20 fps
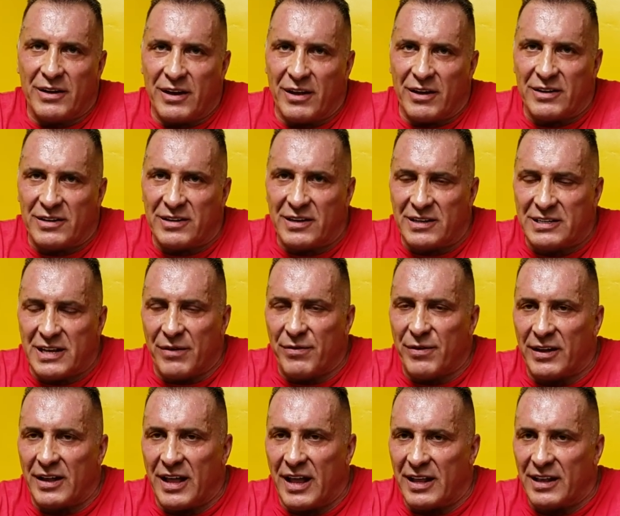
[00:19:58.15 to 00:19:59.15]
you know, stuff
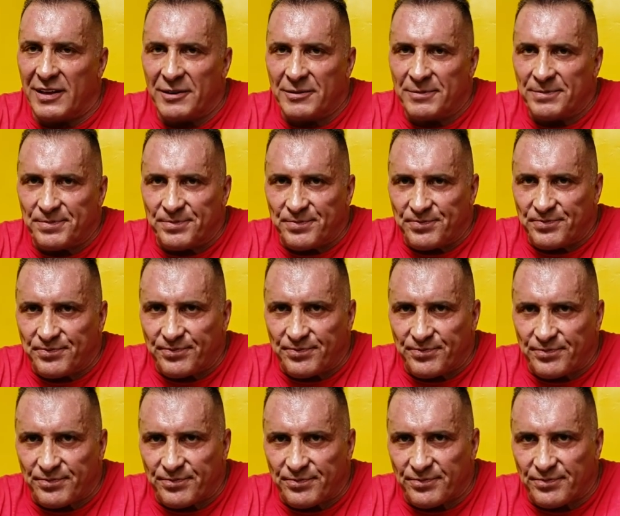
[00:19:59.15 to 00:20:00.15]
like that. So it has nothing to do
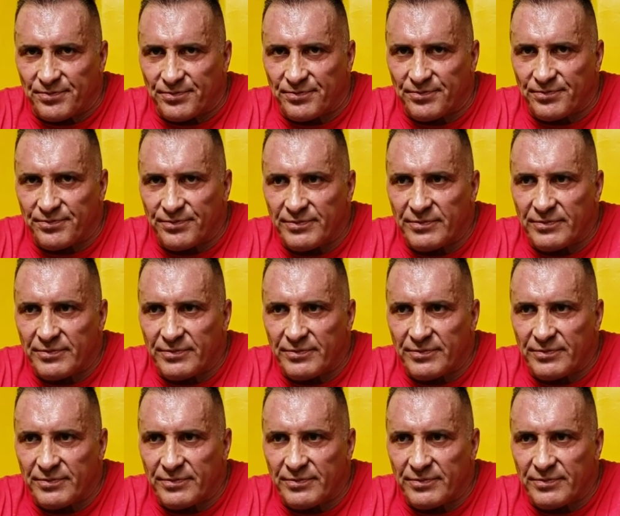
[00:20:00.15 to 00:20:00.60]
with refeed.